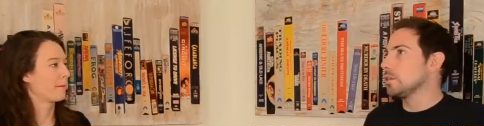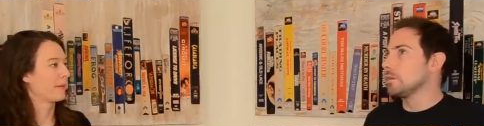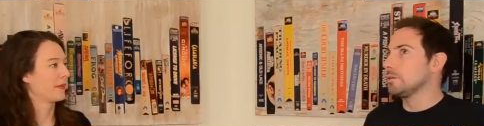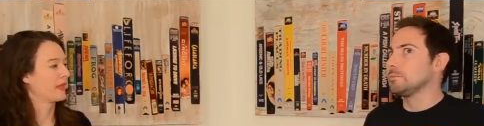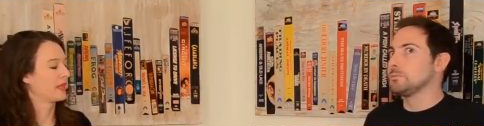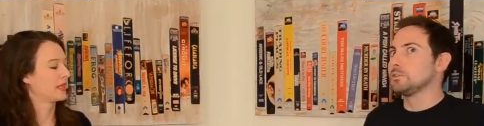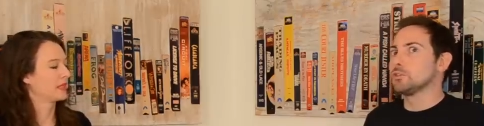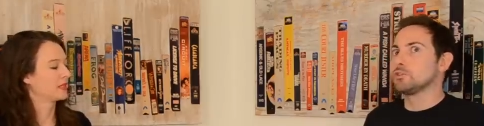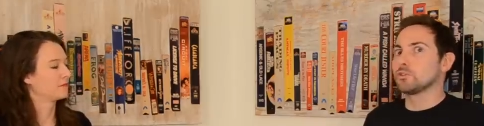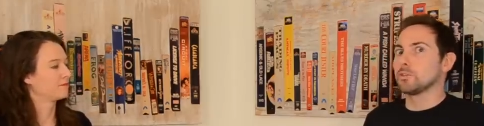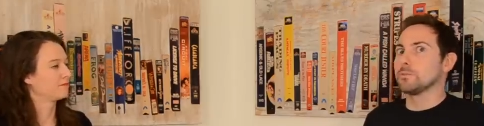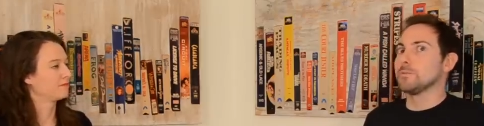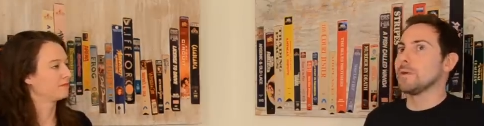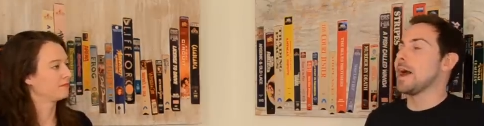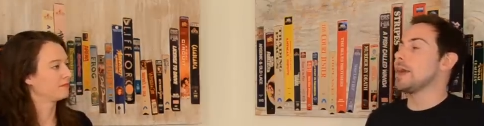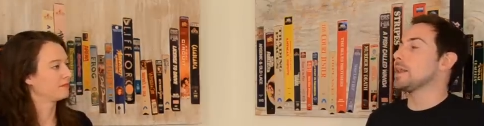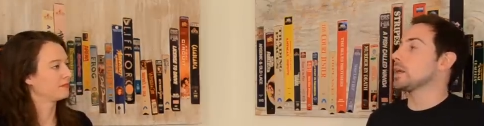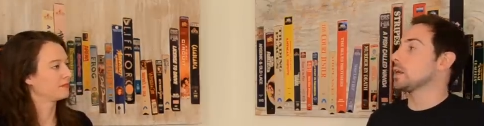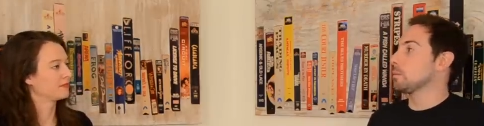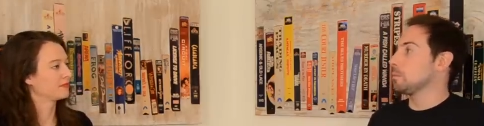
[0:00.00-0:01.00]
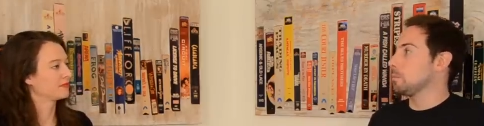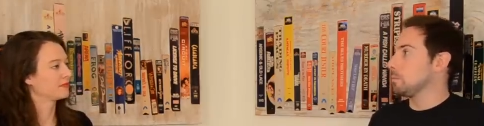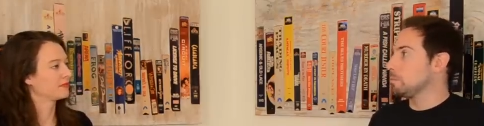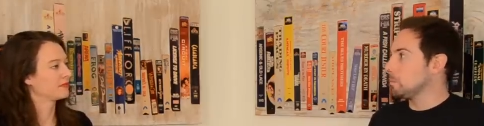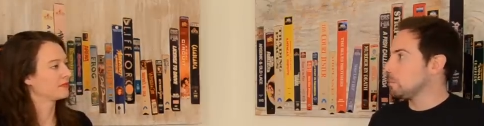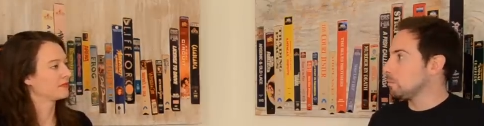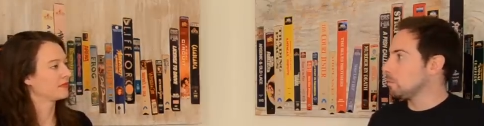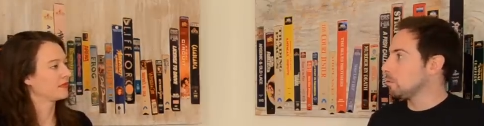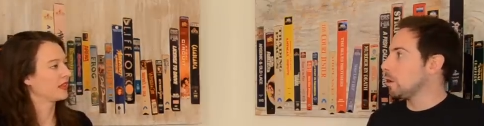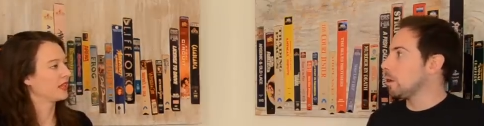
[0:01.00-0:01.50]
Speaker 1: the dramatic,
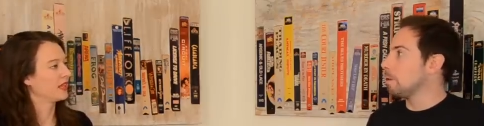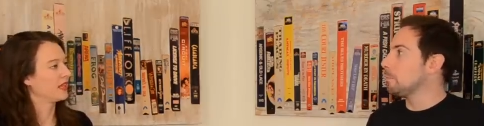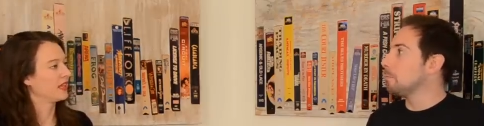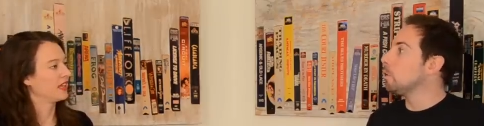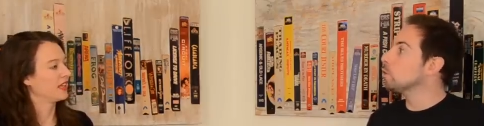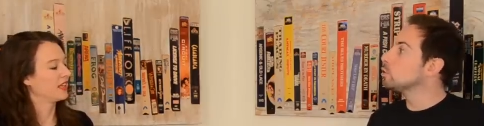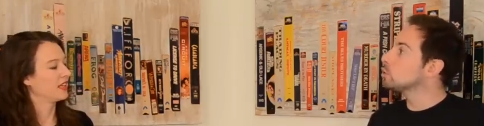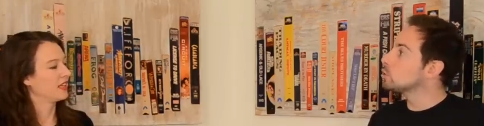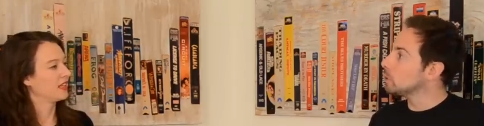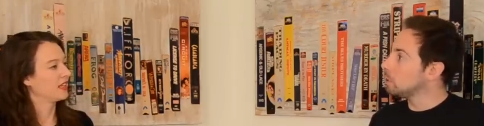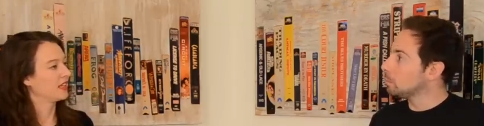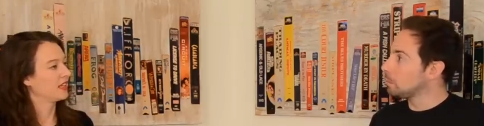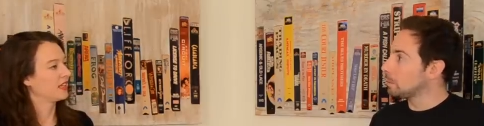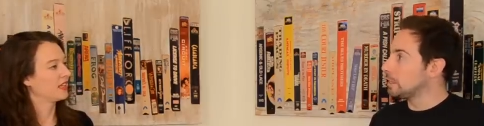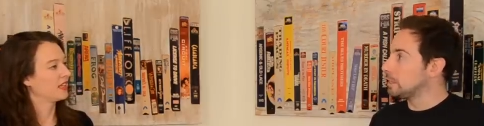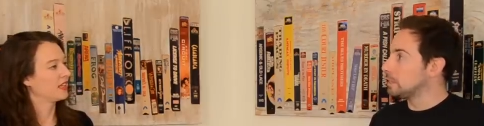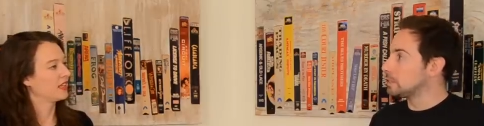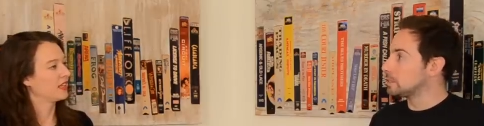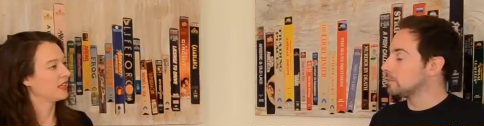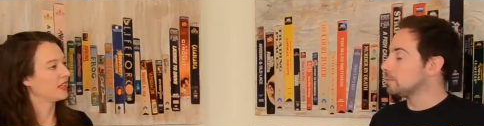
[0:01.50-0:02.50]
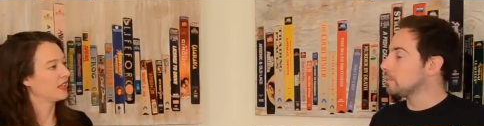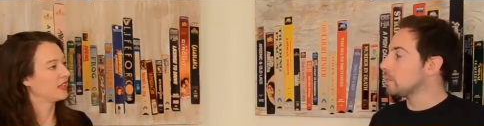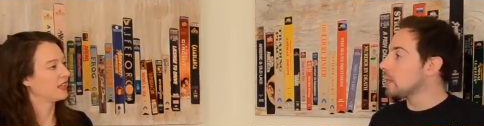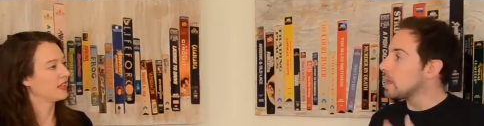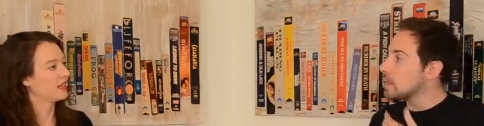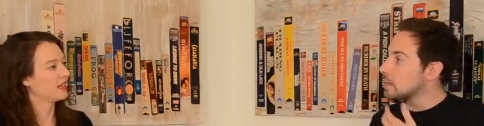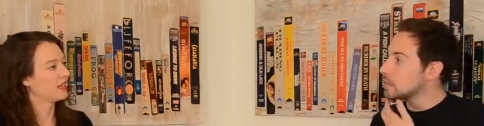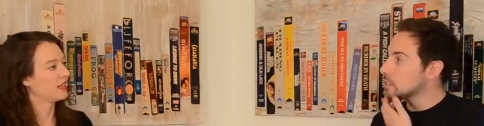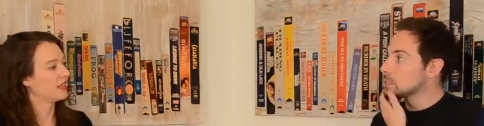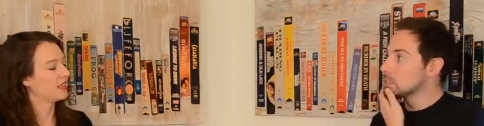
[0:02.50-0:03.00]
emotional piece of
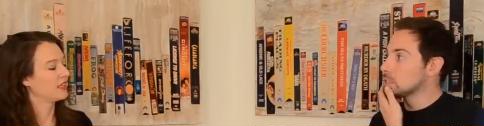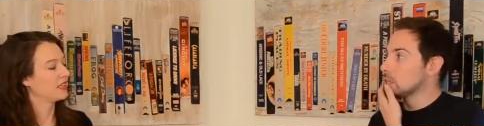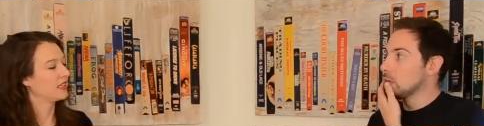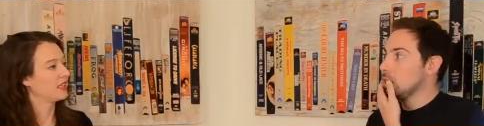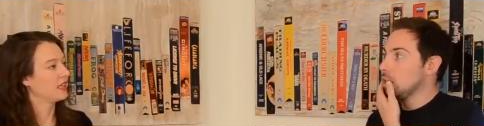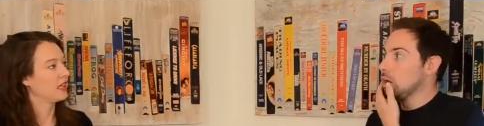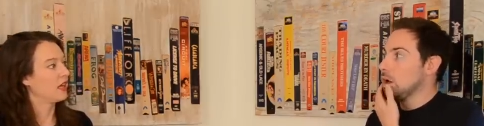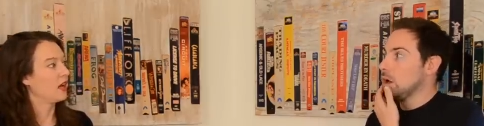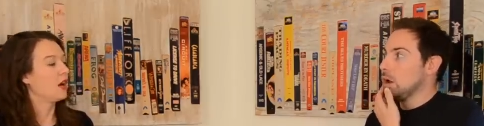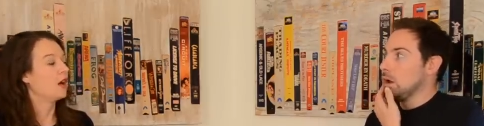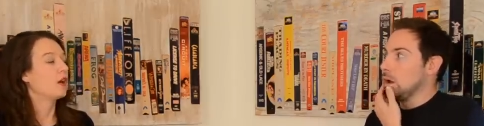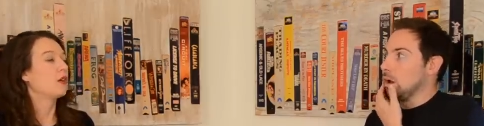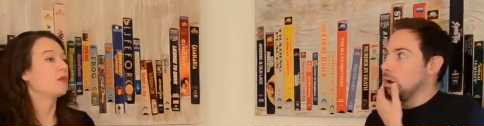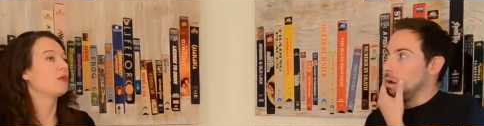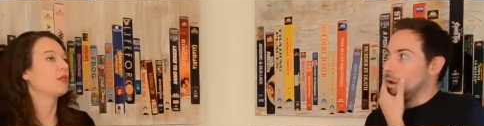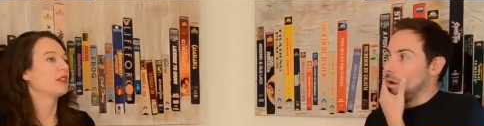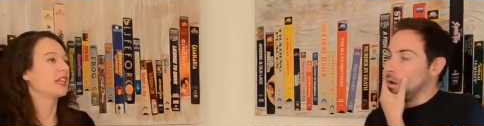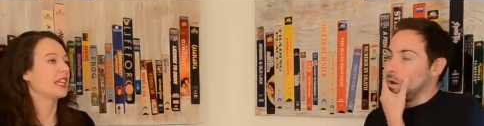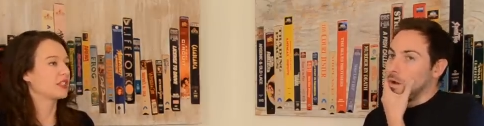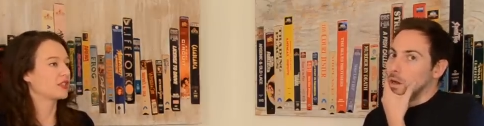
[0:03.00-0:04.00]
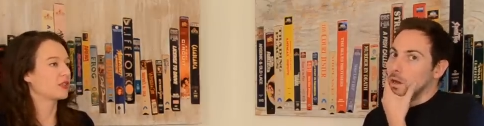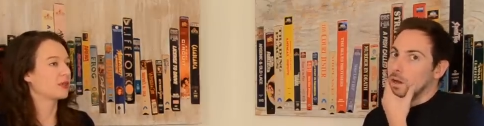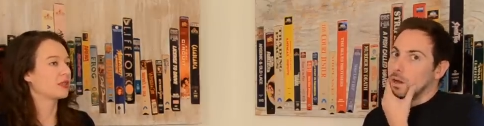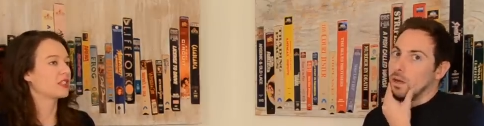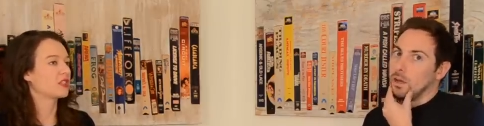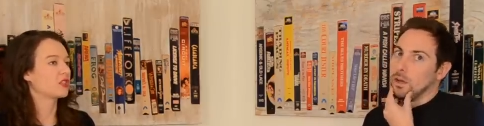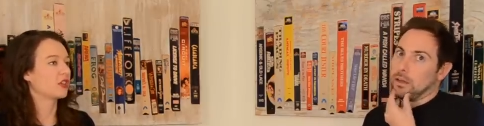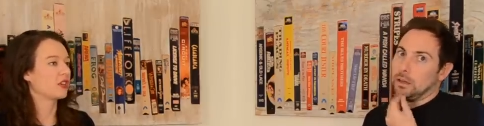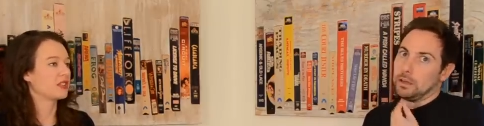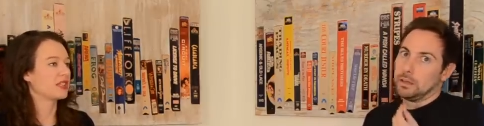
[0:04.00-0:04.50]
this.
Speaker 2: Well, yeah, so
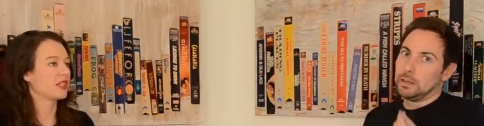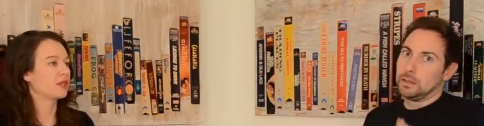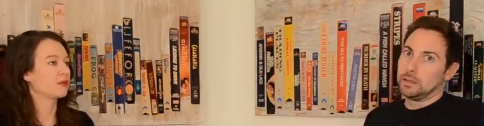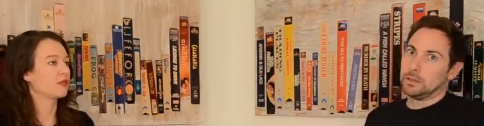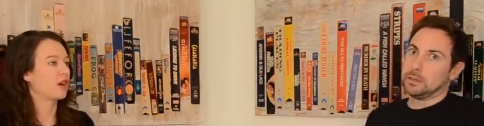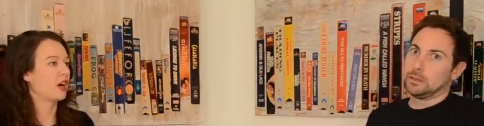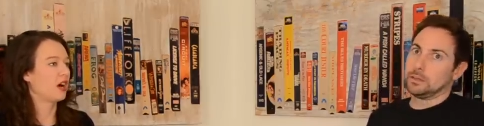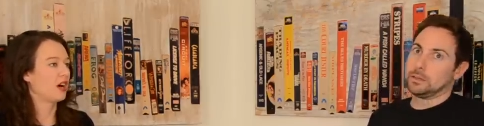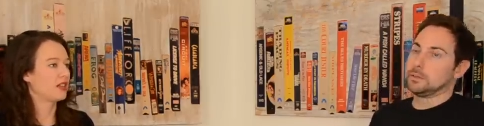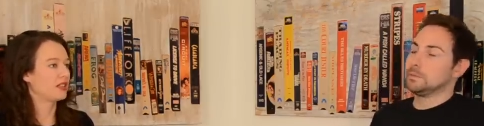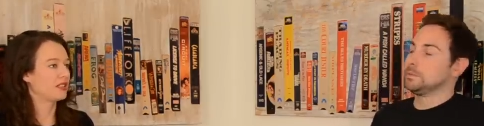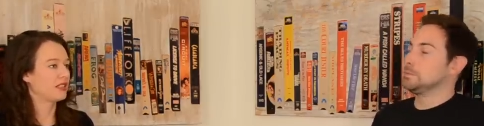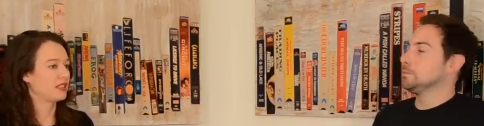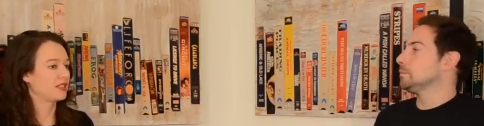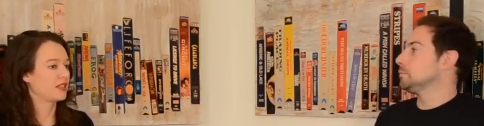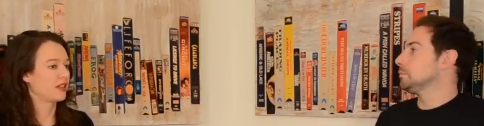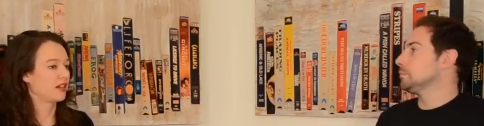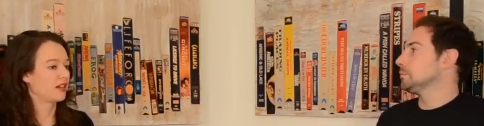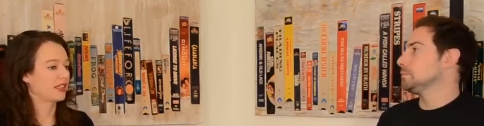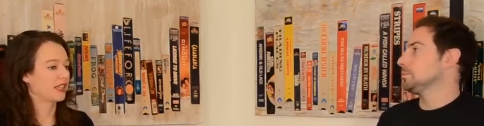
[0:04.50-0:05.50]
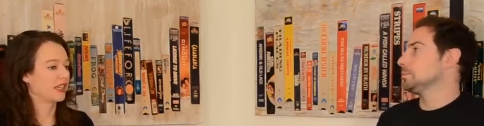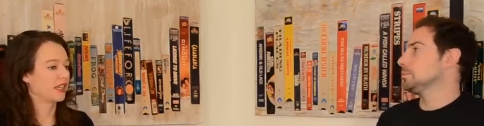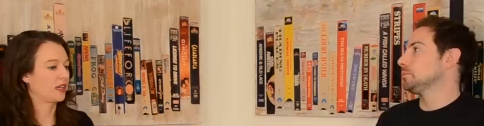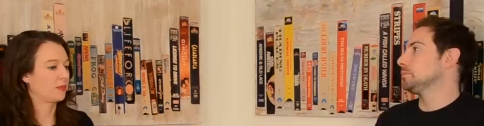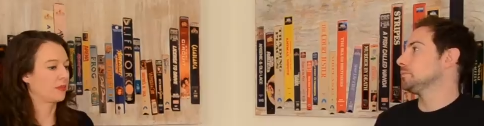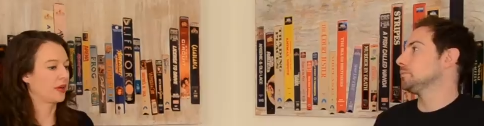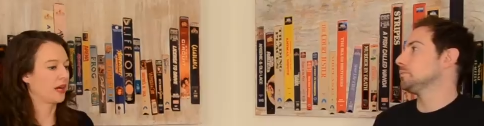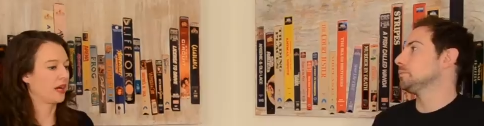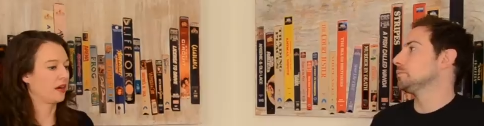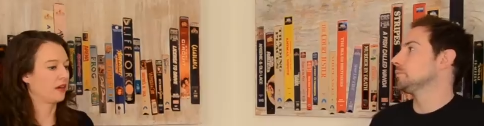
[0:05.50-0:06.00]
it starts and Ross is talking
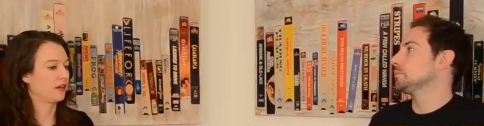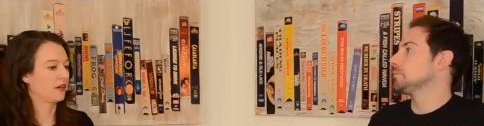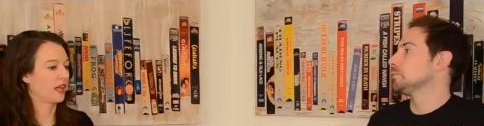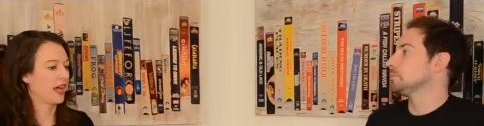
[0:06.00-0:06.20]
about